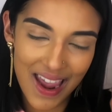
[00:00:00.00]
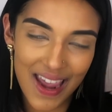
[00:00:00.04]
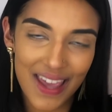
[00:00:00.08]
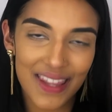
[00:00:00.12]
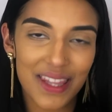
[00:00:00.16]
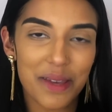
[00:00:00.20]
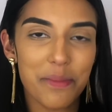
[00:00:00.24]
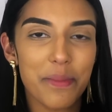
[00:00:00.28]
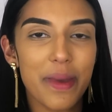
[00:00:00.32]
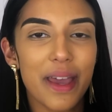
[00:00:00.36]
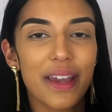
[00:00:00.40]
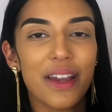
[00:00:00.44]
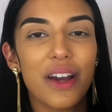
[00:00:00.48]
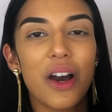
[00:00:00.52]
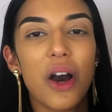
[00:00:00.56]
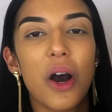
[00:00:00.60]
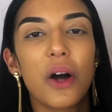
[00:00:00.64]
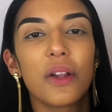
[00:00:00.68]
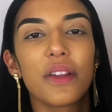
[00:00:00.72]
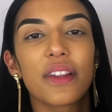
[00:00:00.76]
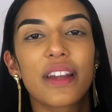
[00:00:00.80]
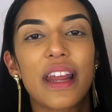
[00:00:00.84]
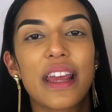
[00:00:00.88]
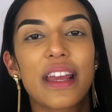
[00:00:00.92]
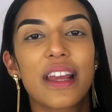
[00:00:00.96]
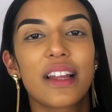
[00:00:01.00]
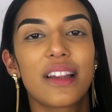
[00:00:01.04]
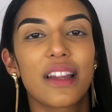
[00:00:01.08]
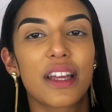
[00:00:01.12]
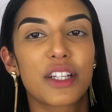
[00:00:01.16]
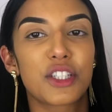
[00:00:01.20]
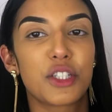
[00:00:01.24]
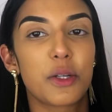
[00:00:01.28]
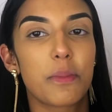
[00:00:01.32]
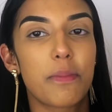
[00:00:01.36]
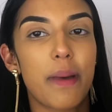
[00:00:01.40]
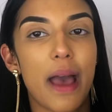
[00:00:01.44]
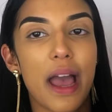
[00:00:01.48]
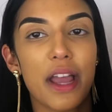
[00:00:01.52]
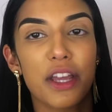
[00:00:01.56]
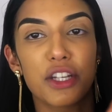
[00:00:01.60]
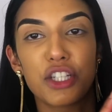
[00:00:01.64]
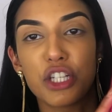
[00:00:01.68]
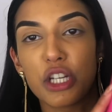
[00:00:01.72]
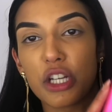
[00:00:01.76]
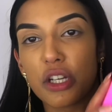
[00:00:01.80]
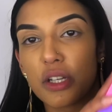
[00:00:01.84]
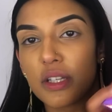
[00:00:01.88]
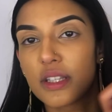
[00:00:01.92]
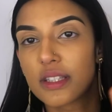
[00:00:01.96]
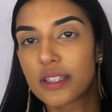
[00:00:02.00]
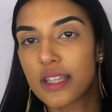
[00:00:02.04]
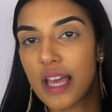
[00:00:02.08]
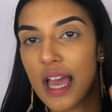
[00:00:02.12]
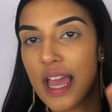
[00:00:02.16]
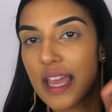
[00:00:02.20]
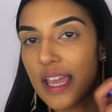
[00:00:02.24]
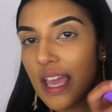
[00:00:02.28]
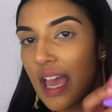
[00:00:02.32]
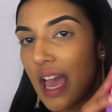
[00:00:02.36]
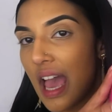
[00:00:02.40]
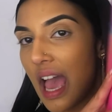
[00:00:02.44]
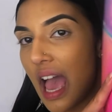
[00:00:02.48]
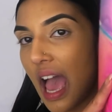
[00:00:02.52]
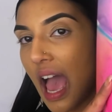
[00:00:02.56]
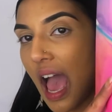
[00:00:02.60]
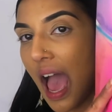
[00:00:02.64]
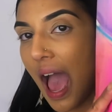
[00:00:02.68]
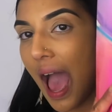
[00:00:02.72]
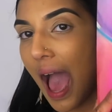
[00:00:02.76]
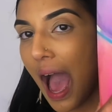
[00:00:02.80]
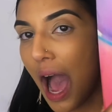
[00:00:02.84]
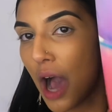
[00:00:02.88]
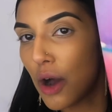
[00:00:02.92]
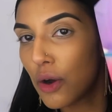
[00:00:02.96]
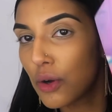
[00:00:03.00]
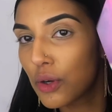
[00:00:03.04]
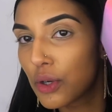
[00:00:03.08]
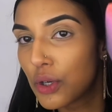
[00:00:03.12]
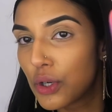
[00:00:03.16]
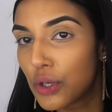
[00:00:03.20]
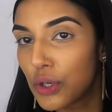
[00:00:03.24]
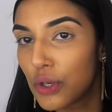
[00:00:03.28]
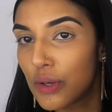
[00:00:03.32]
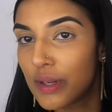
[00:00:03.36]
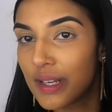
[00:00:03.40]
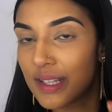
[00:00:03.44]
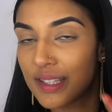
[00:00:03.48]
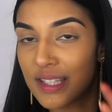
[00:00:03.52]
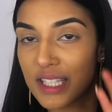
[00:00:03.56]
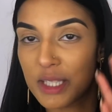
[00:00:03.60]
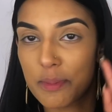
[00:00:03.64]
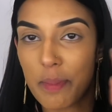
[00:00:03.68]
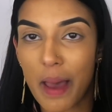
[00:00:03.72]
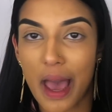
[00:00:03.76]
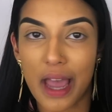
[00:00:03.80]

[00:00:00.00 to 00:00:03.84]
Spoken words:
in the Mecca holiday collection packaging, because like how good is this